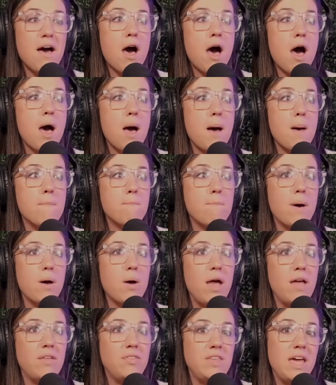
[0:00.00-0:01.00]
Um, but
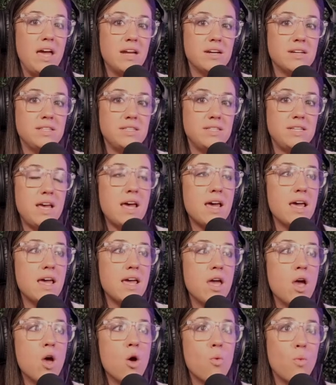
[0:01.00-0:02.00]
at the end of the day,
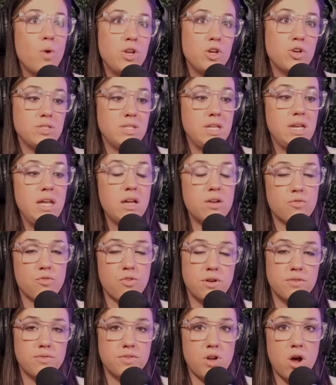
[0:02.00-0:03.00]
when you're sitting in
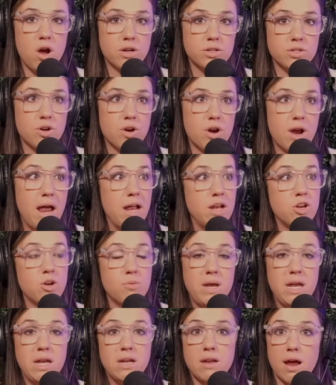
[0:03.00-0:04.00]
front of a doctor and you're
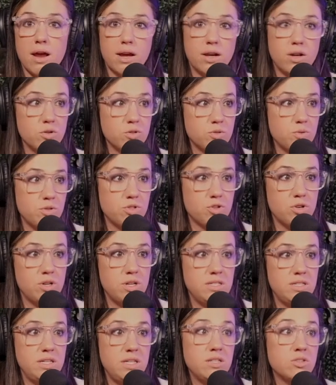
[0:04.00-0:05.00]
being diagnosed with certain
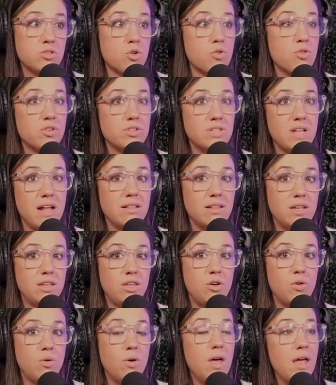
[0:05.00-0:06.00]
diseases, or they're telling
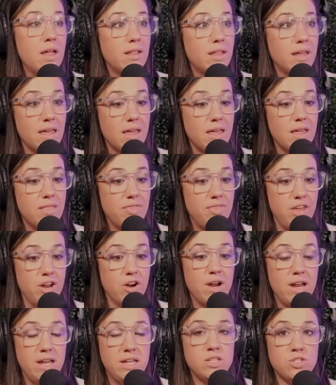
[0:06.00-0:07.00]
you like, there
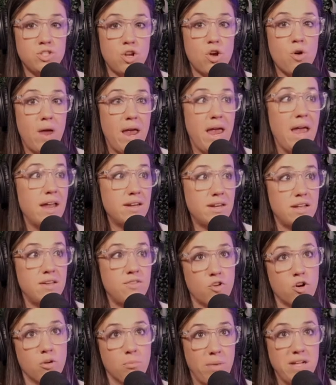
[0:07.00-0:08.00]
is no and, if,
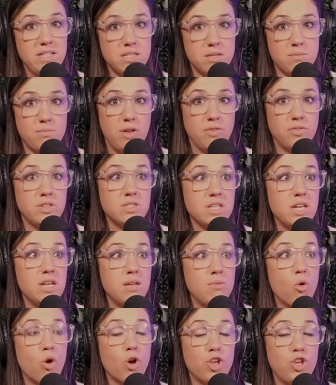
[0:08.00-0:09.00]
or buts about this
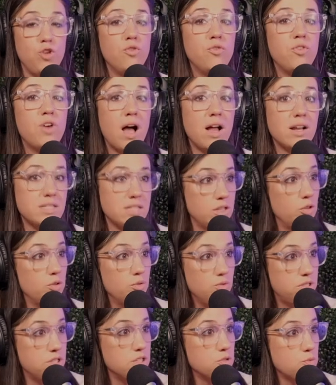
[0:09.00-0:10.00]
anymore. You've got to
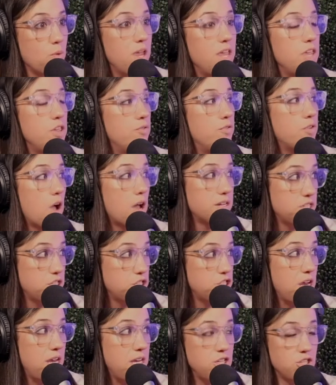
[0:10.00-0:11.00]
lose this weight. You've got to
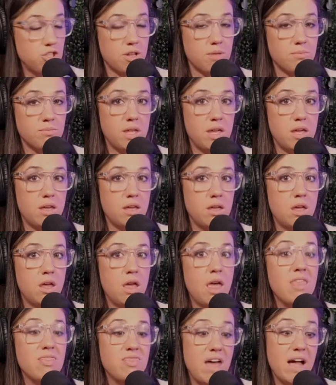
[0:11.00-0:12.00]
change something. Mm-hmm.
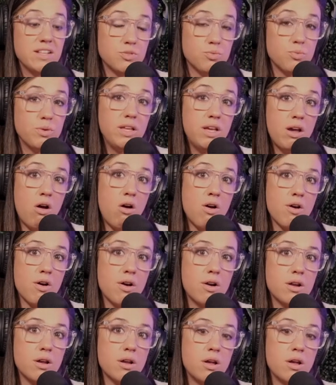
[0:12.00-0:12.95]
That's really hard.